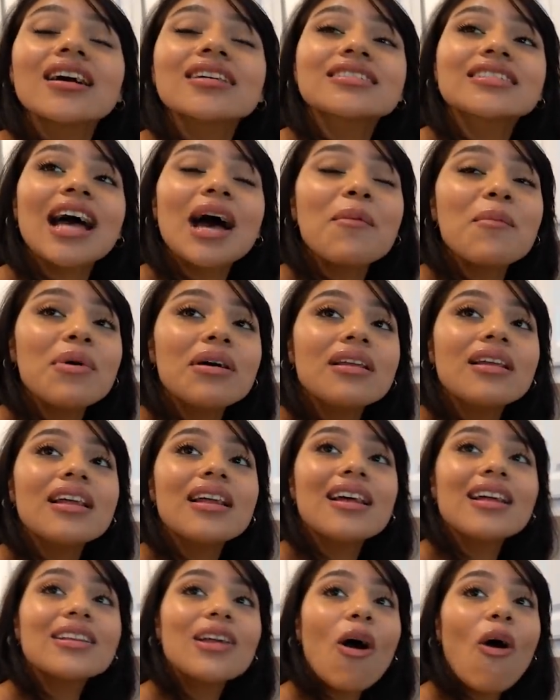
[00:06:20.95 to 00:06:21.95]

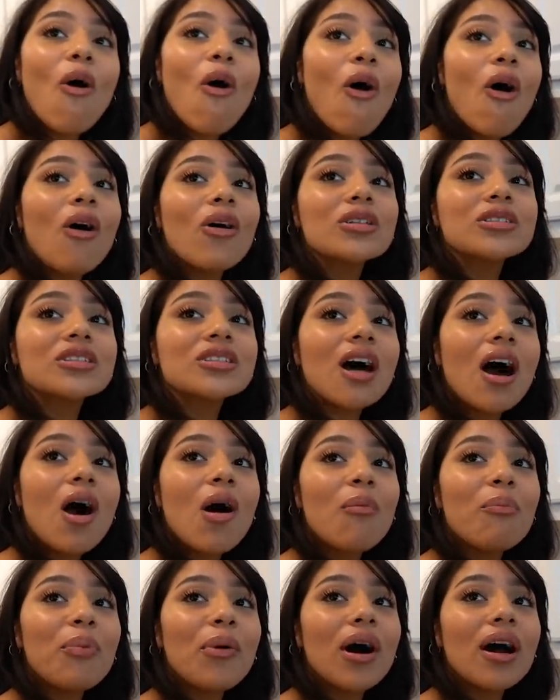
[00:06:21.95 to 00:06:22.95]
contaminated the whole
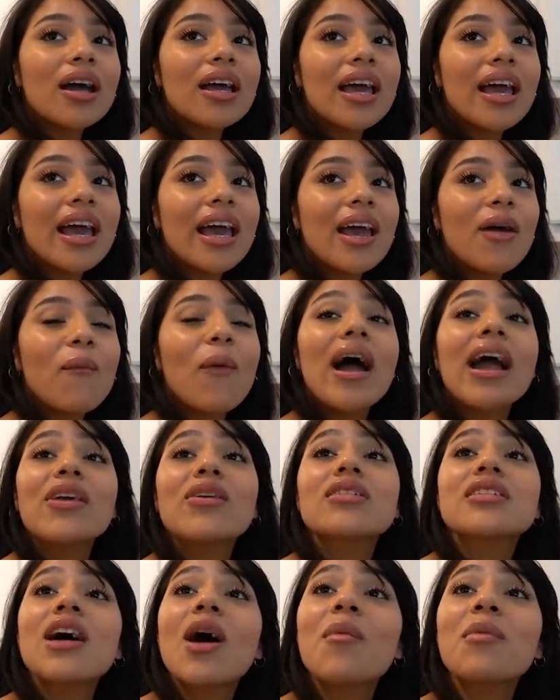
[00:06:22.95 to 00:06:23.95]
salt bucket. Why
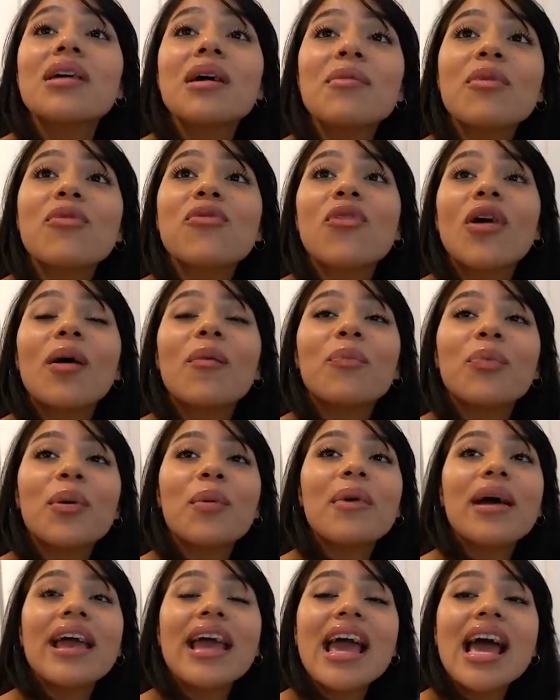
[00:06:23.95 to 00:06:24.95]
didn't you tell me that before I
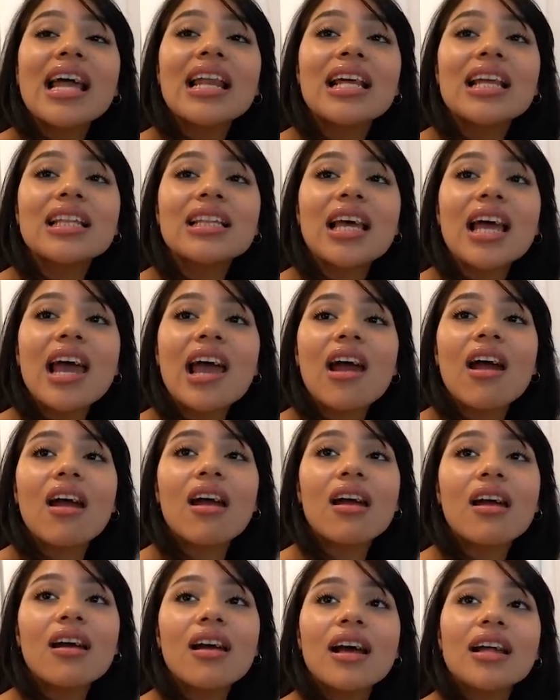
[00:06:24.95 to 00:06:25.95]
put my hand in
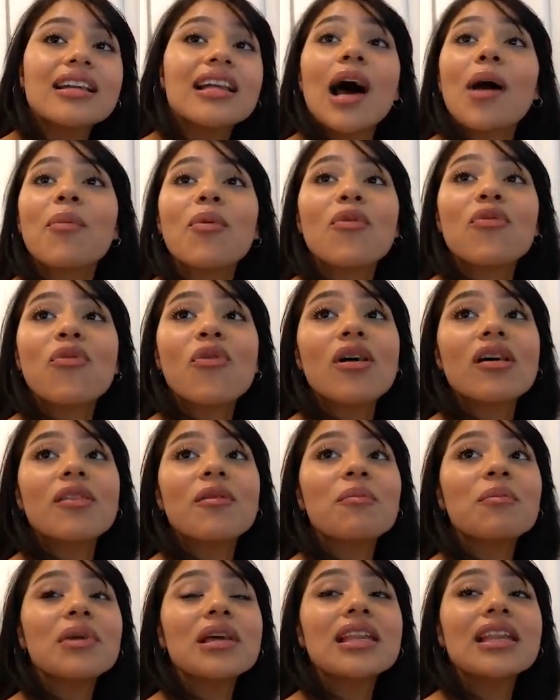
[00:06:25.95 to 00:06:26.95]
there? Not before
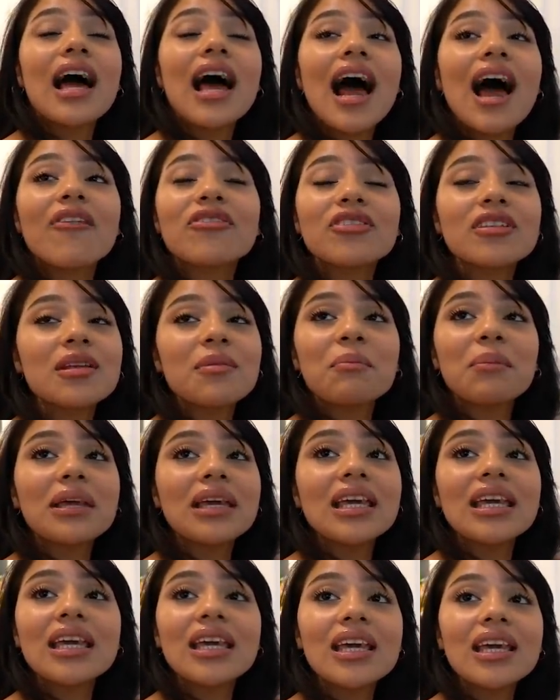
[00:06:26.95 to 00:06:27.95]
the meat, not after the
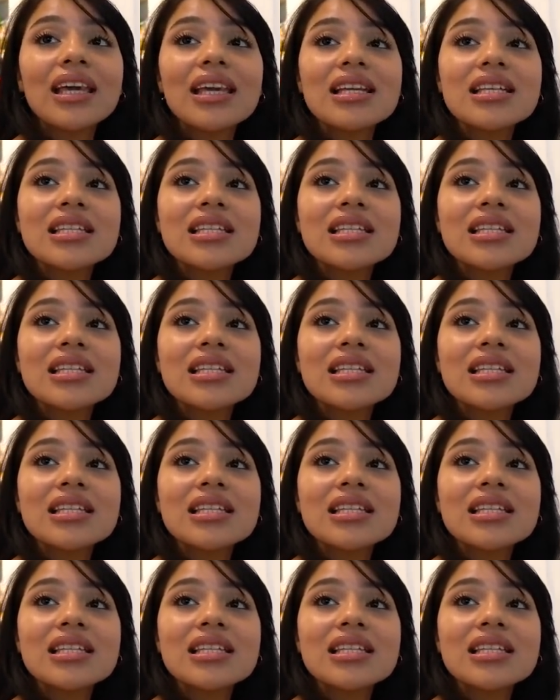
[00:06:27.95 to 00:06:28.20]
meat.